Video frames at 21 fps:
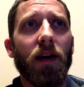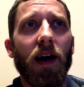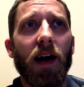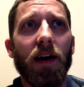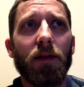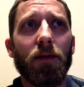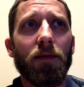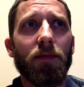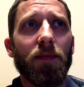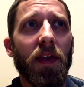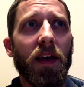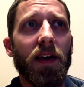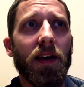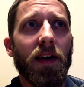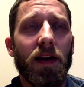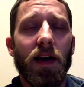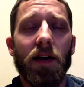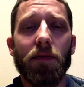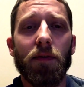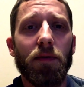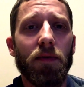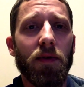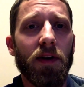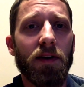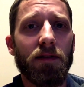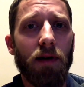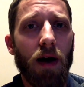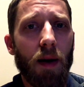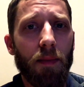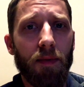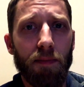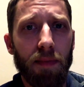I don't think it ever really
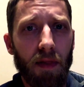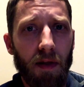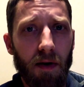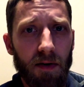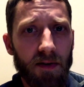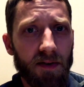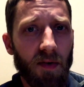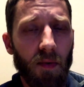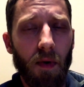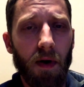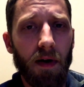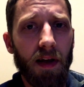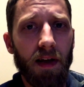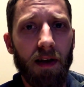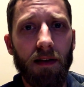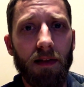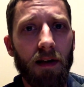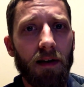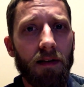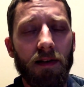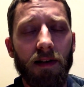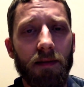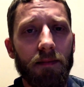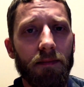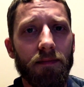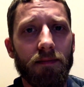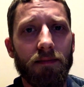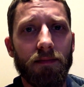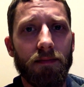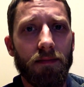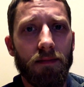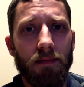drops below 20 unless
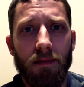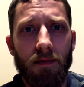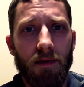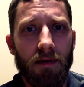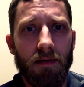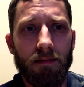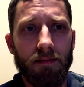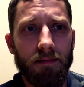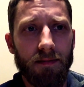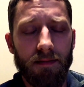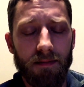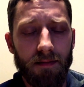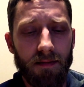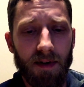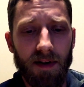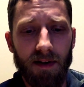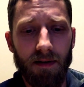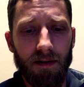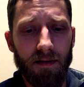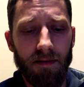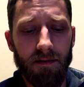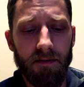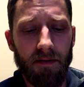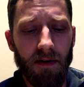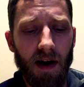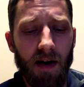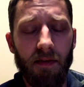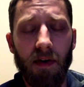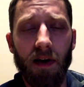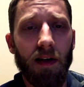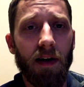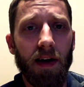I'm just
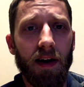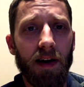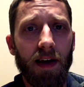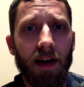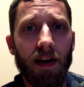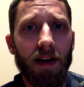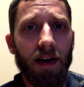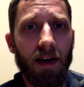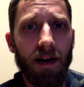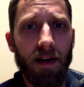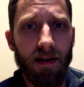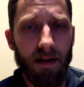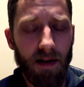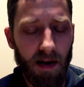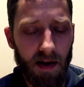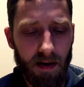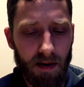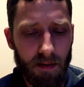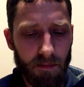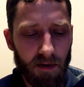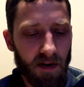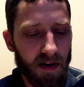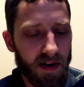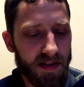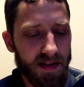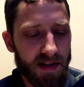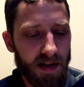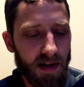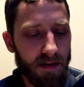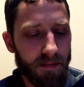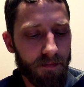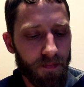driving like an idiot, like I'm
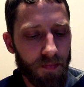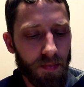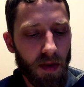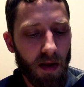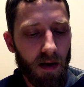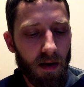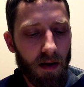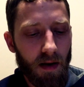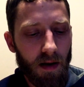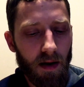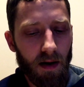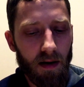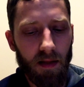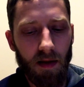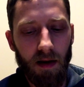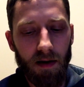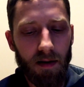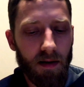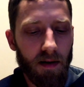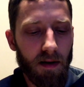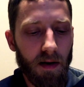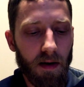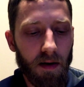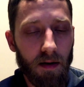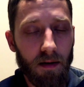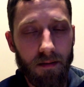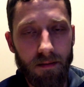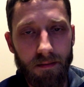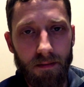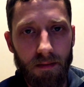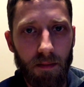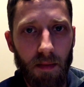crazy. And then, it
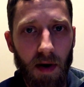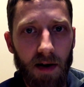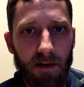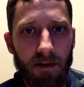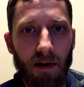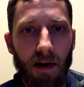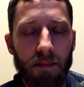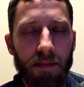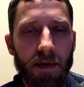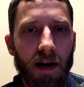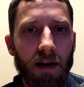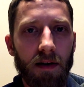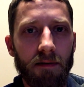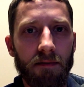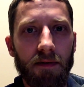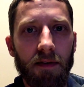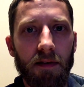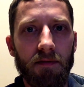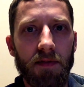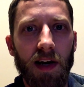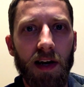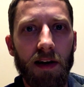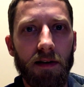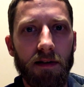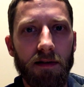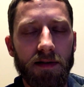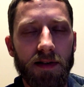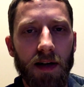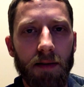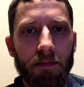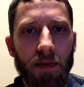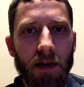might drop down to 15 or
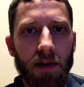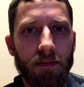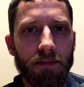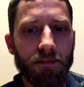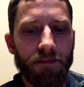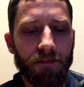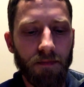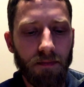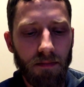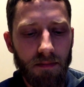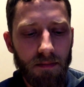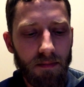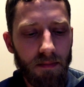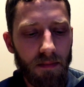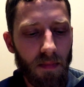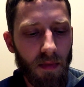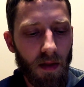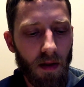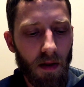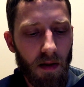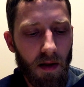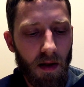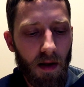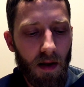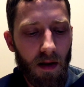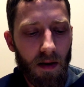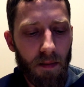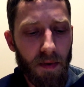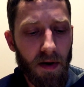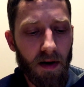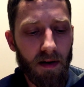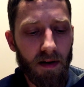something.
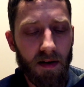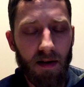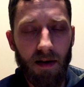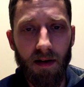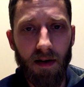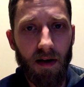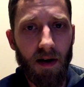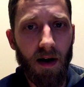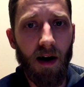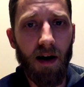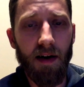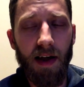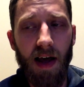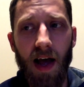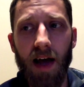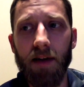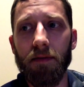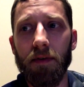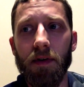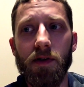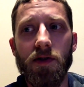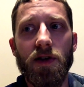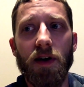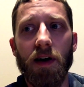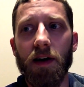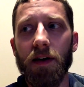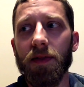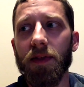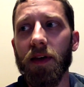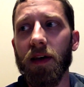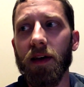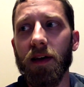But on average,
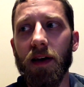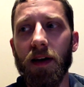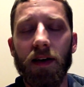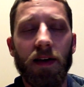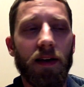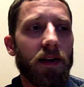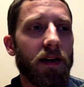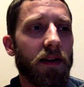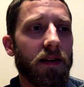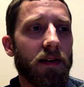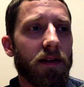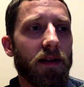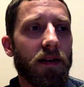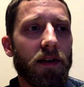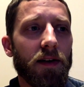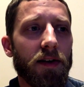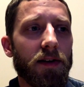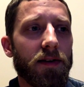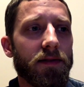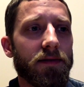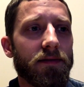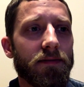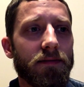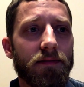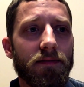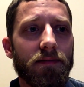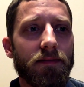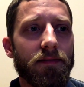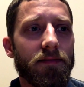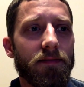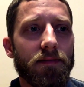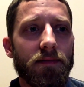I think I get a good
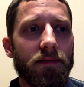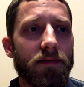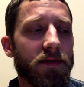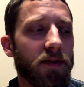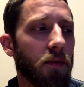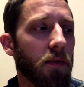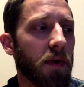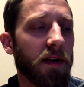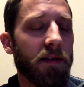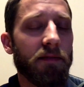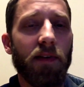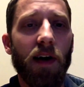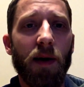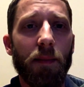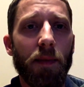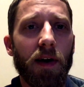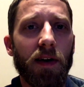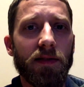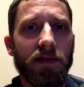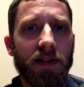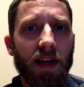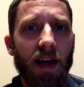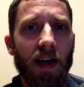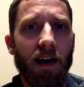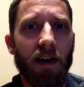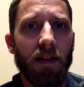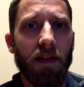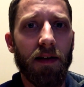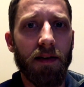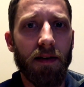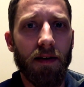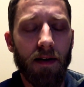25 miles a
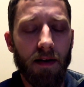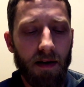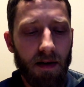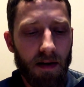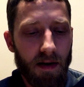gallon.